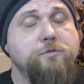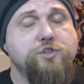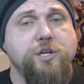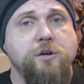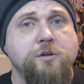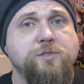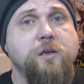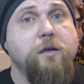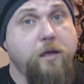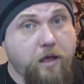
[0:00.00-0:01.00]

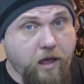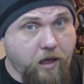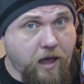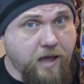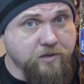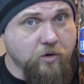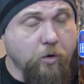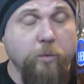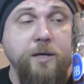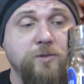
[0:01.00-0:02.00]
Cheers, as
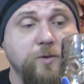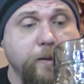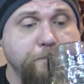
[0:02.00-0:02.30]
always.